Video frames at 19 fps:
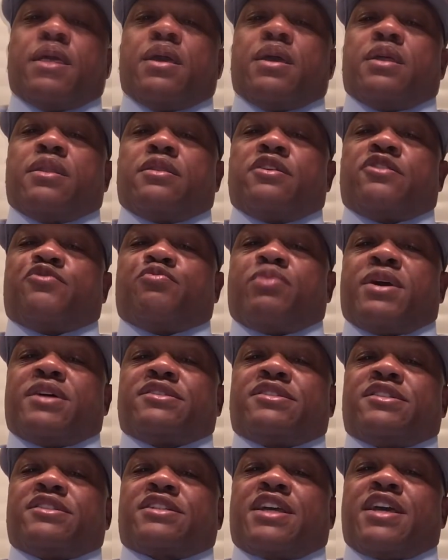This
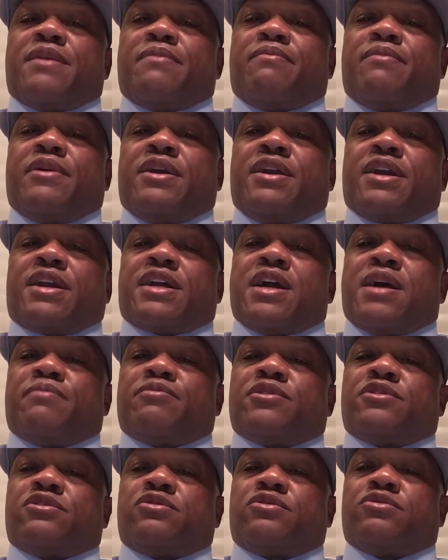process can be
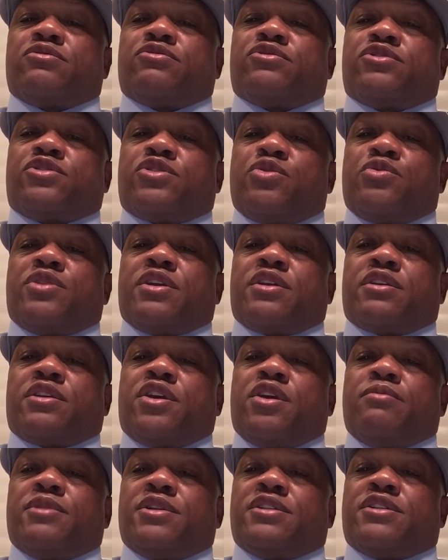accomplished through student
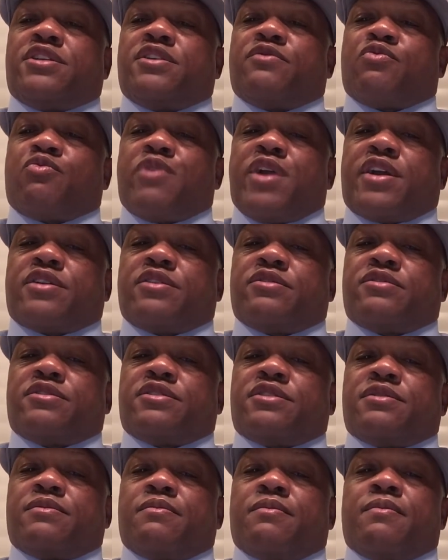cumulative
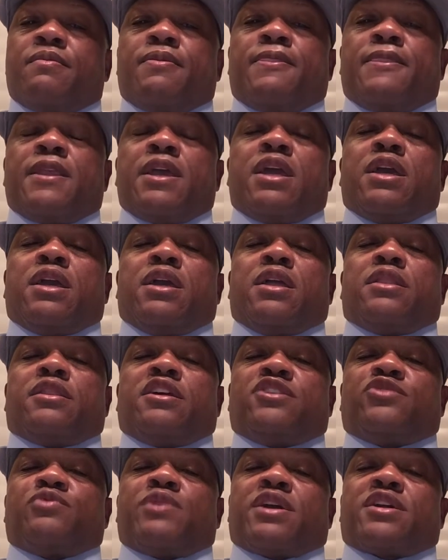records.
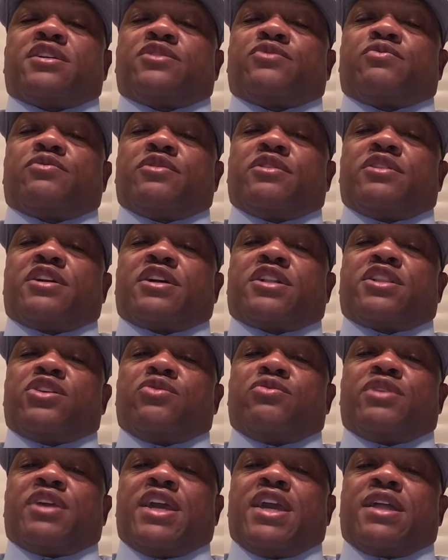These records will
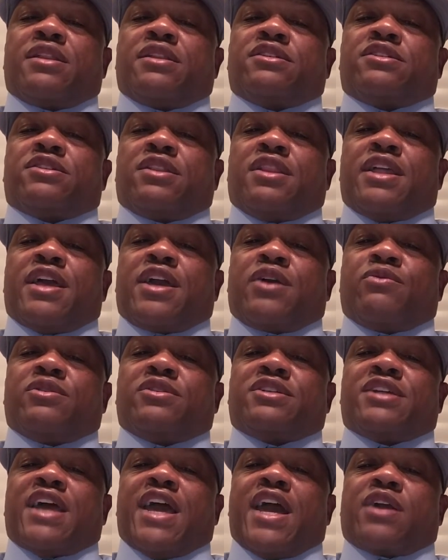include English
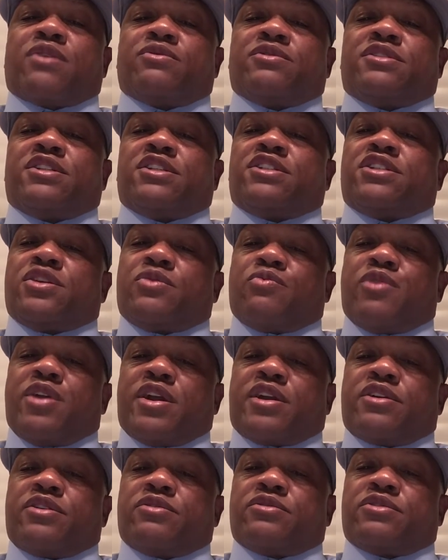language acquisition
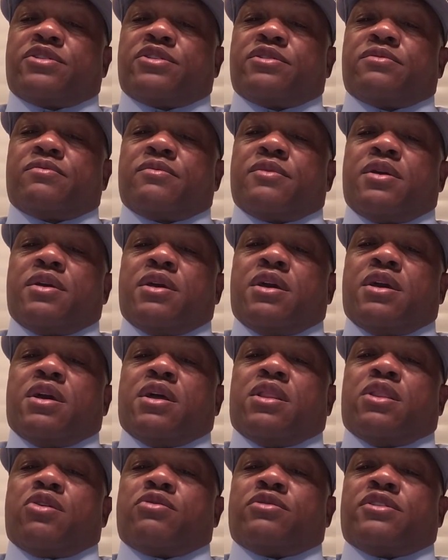records,
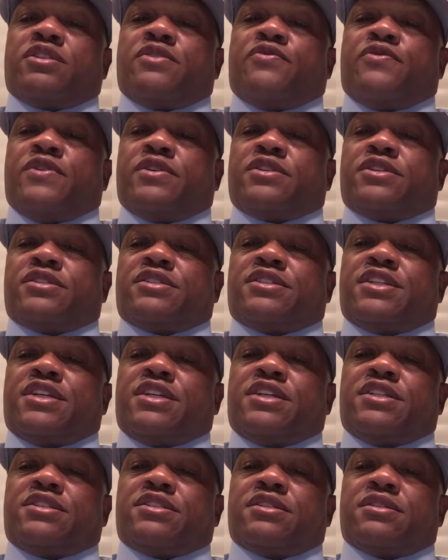learning
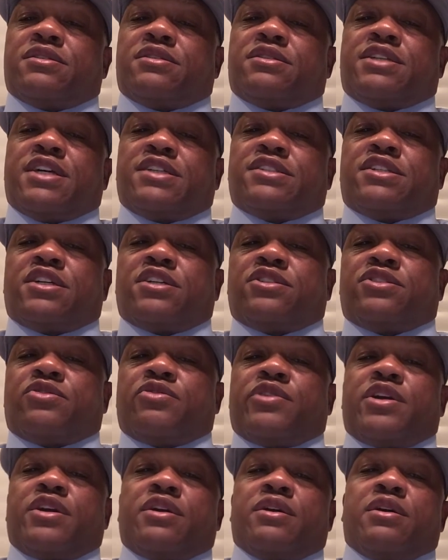deficiencies, test
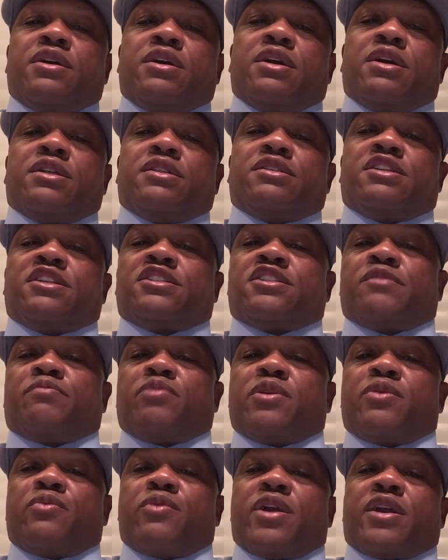history,
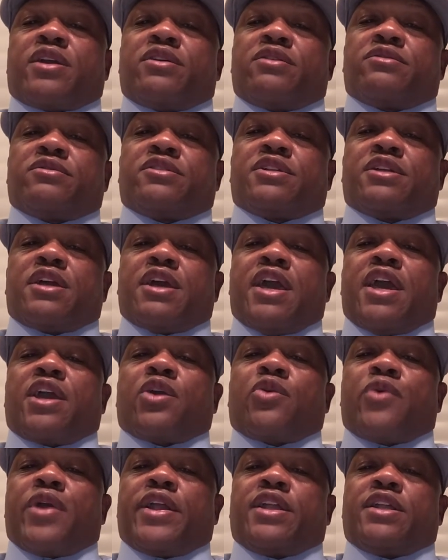discipline records, and
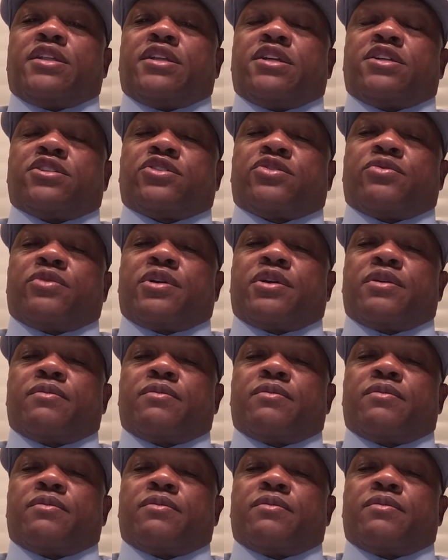grading history.